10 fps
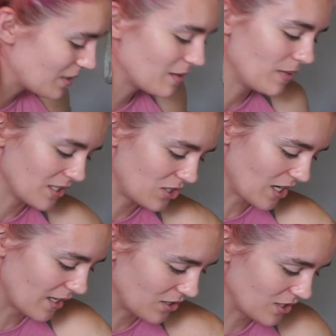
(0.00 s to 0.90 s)
of the biggest
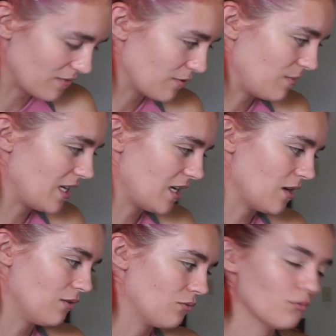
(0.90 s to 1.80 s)
challenges for
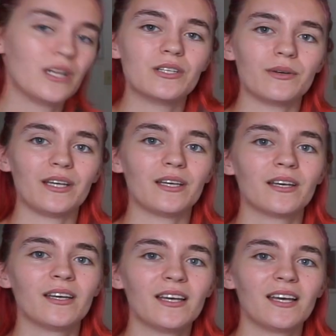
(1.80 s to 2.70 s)
me, redoing
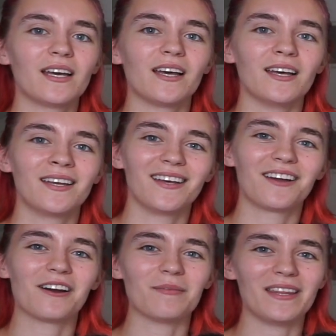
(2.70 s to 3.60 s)
a
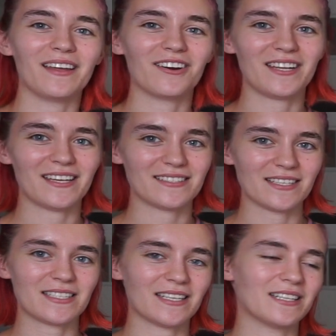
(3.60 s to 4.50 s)
garment that already
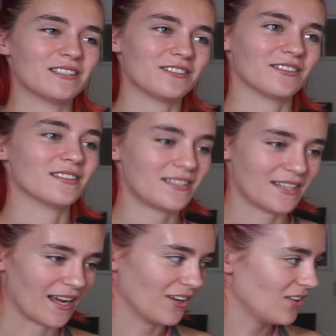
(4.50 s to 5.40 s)
exists in a certain
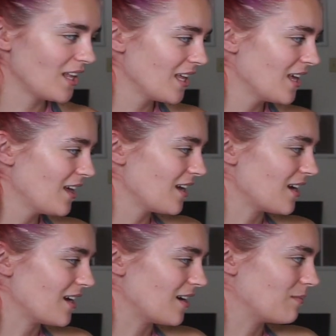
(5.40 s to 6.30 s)
style.
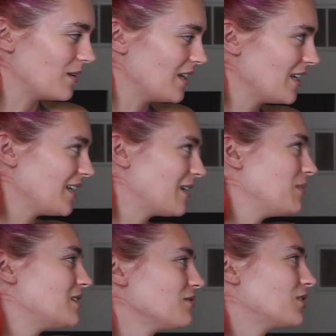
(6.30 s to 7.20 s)
It can be
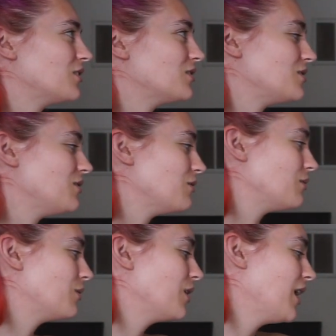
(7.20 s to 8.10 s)
difficult
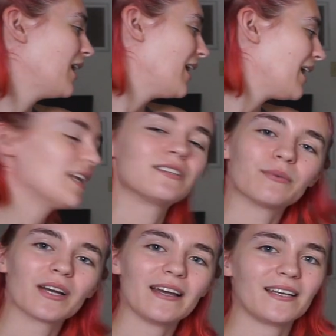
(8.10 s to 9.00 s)
to get it to
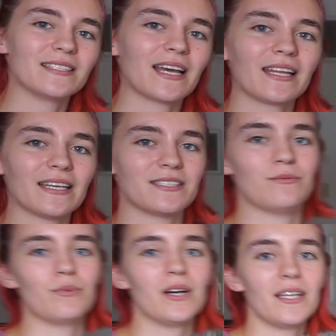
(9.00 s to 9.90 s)
work out exactly as you
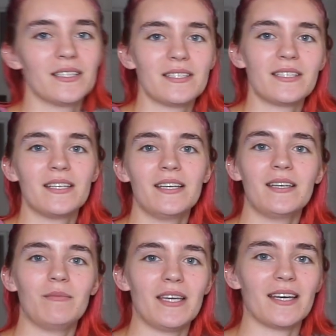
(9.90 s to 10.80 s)
want
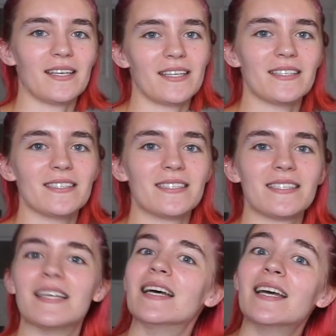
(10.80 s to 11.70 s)
because
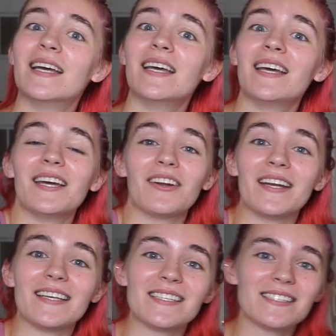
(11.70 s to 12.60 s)
it
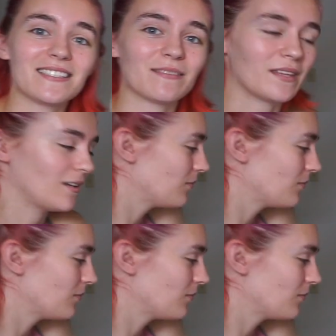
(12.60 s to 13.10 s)
already exists as something.